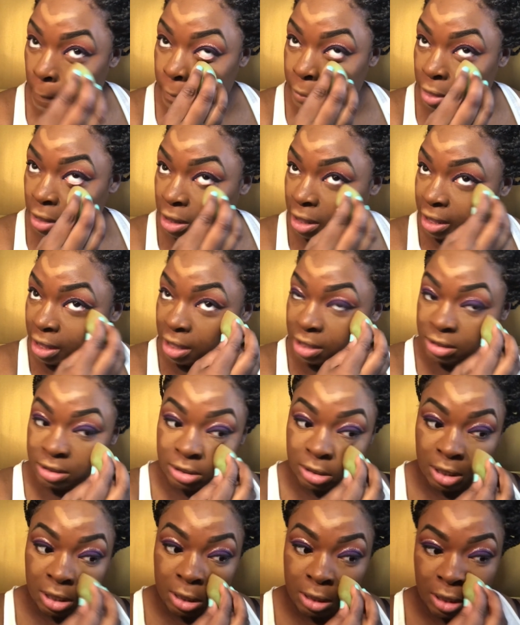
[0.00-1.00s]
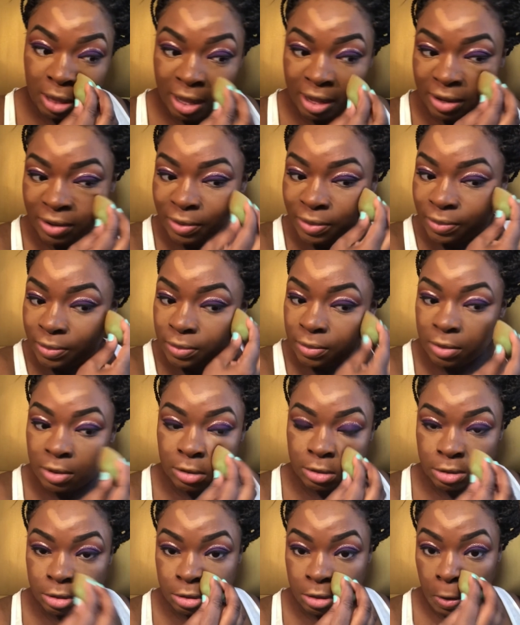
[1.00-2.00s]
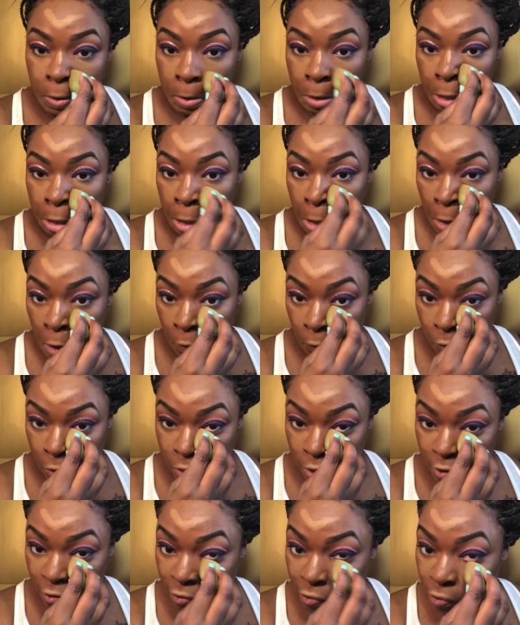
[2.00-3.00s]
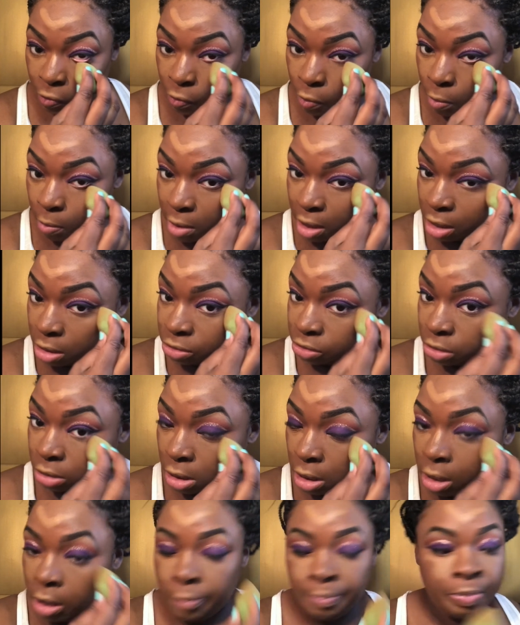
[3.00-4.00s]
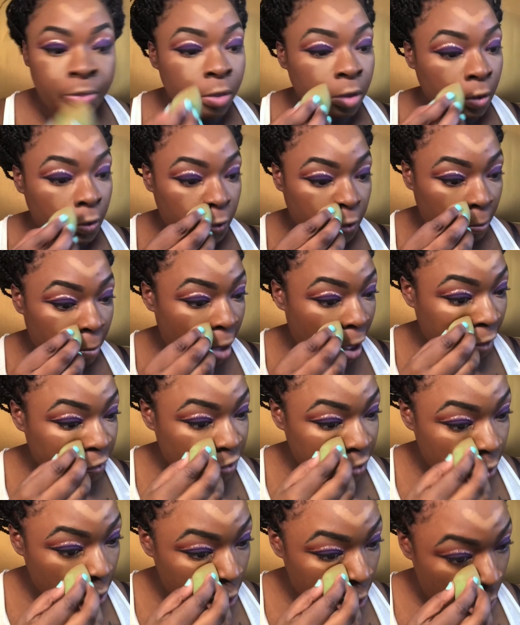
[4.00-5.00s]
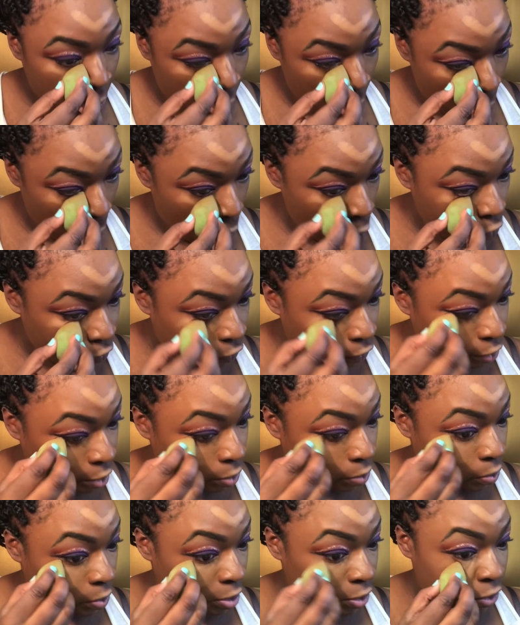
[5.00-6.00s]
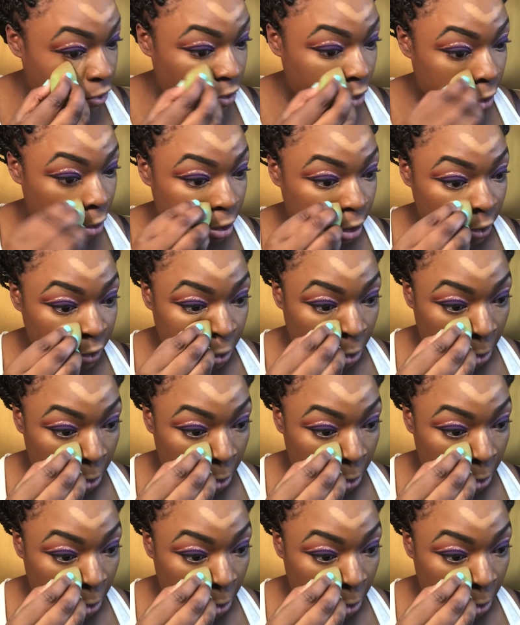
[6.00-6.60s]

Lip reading: But like I said, I don't necessarily care for this too much. So I'm actually gonna go over it with another